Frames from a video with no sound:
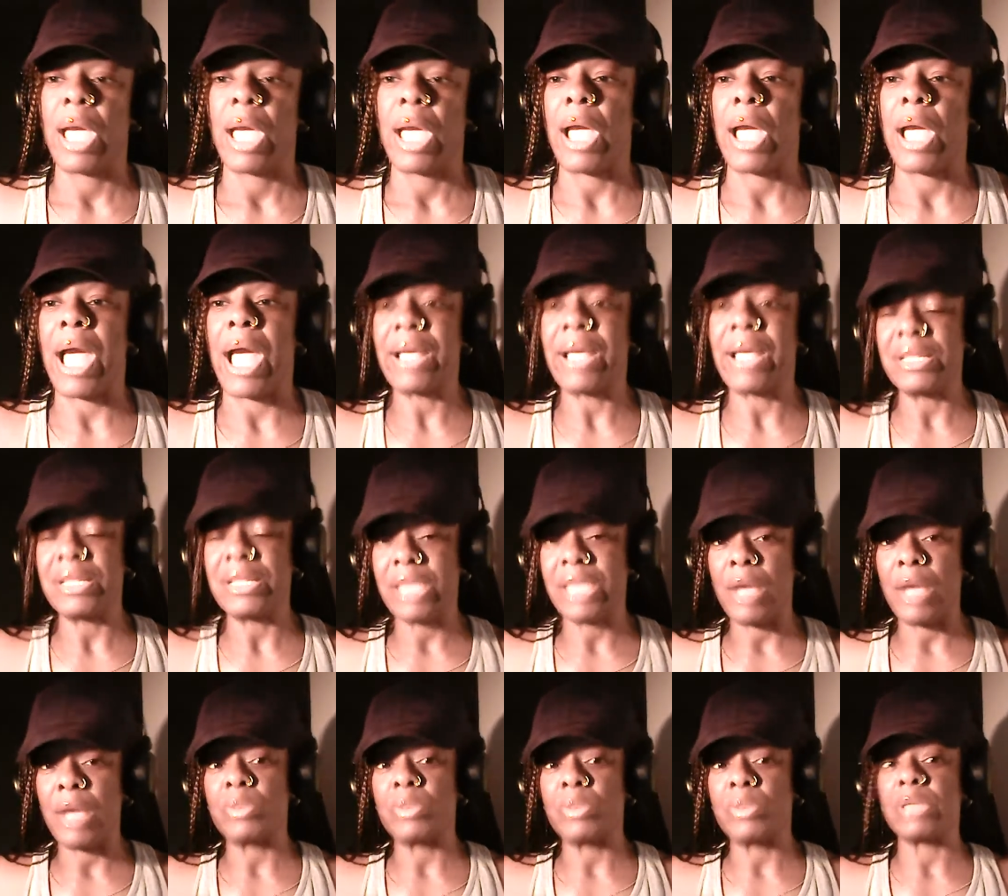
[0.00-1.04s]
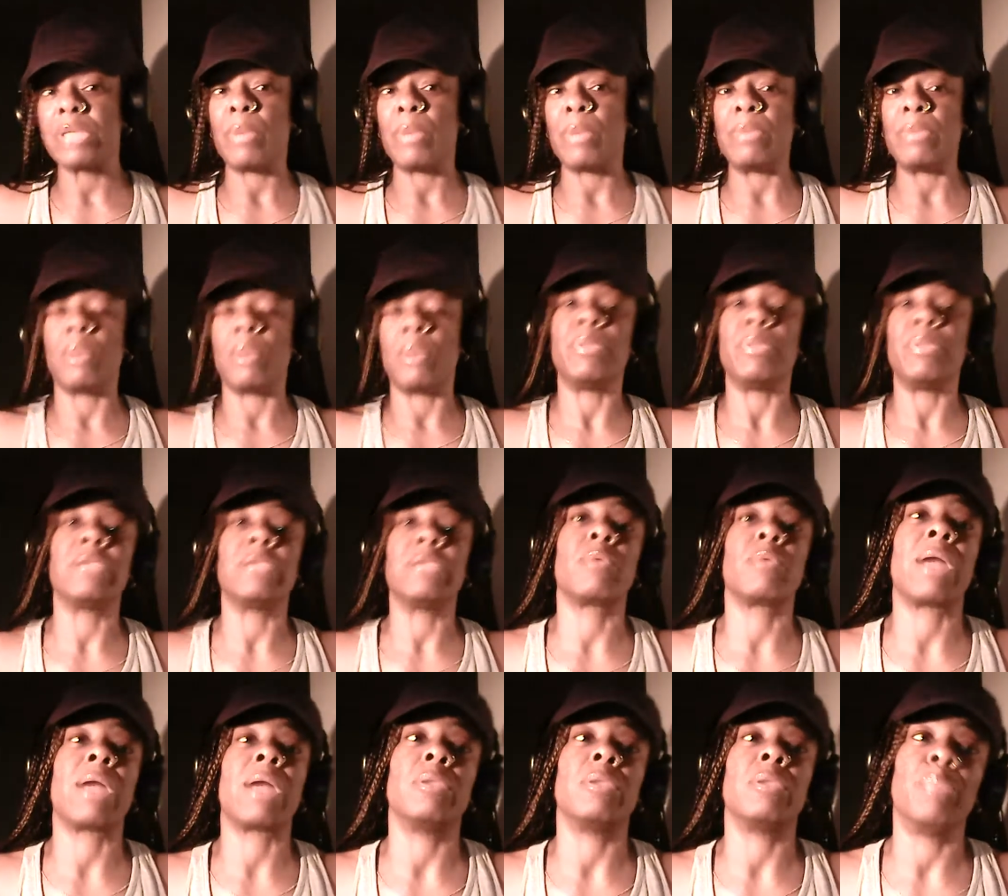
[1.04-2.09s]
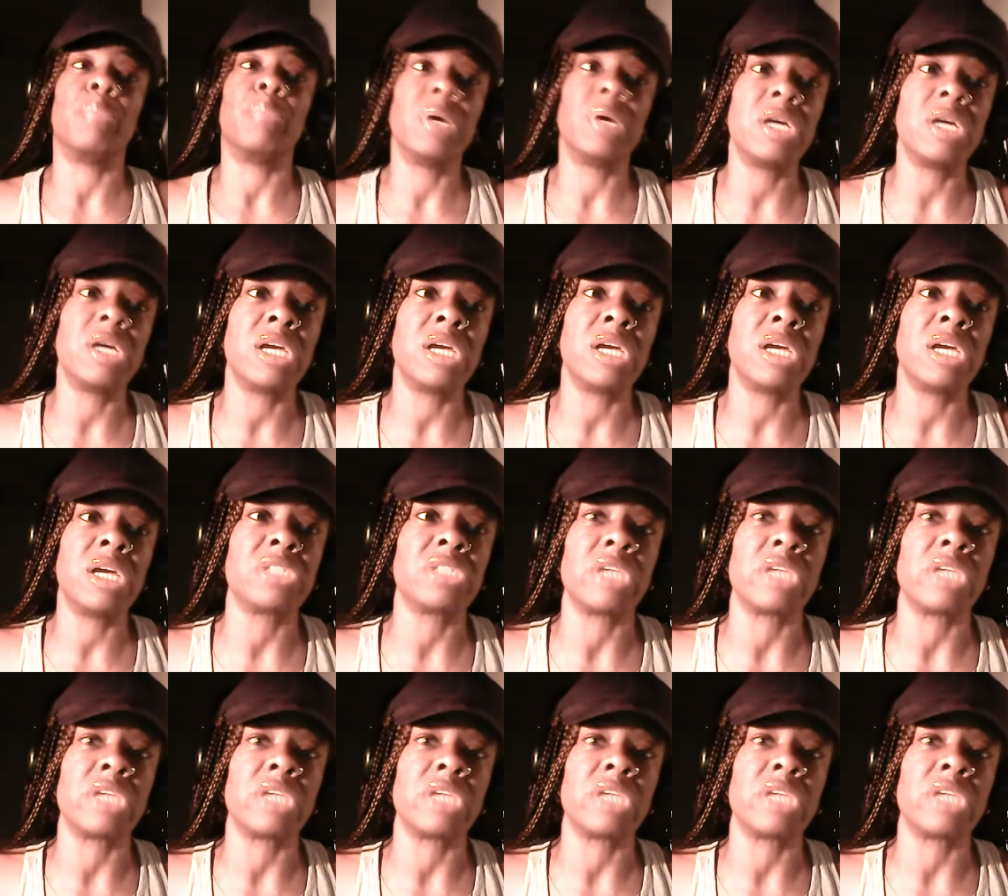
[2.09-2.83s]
I can tell when some people are beating around the bush,